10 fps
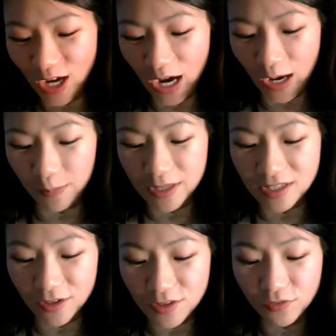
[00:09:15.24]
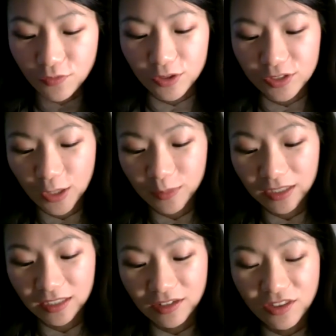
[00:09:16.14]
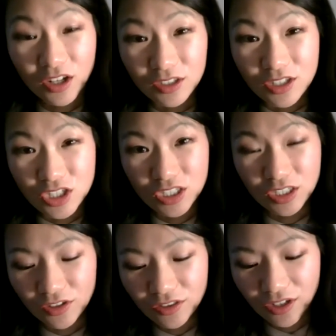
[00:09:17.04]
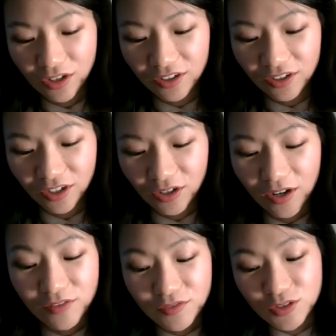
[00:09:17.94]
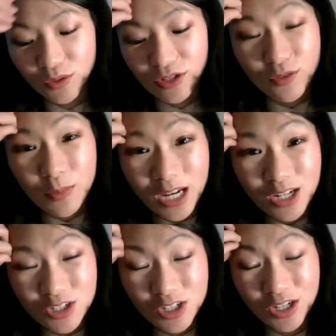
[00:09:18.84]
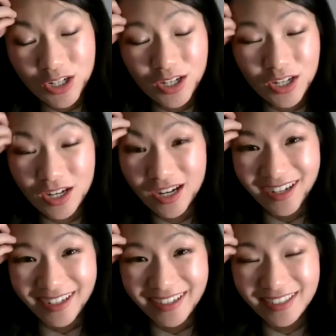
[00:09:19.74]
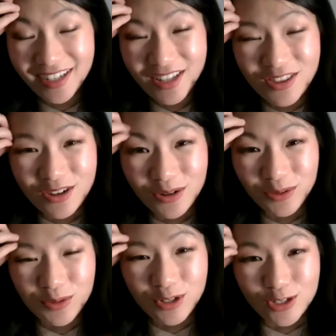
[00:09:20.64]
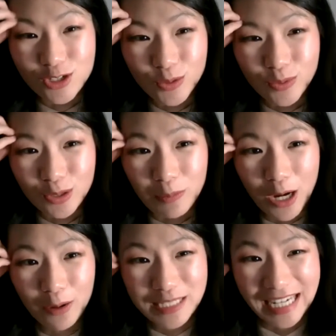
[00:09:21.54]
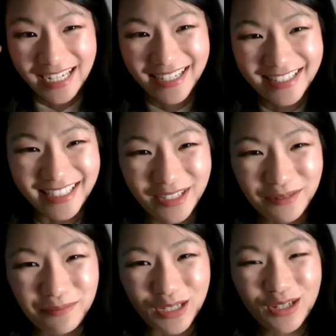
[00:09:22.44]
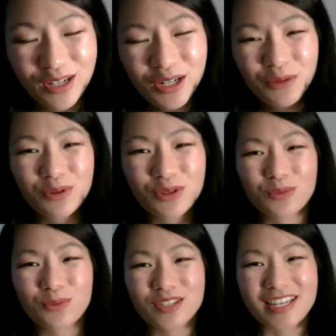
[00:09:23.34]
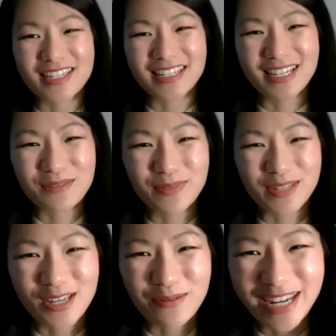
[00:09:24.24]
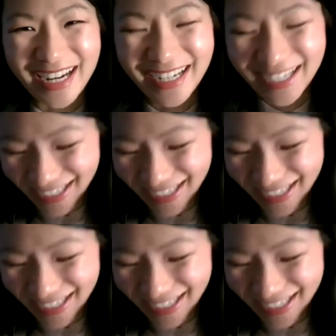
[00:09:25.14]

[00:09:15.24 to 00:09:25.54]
It's also forthcoming in an anthology called The Art and Craft of Stories from Asia, though not sure when the pub date is going to be with the world as it is, but someday.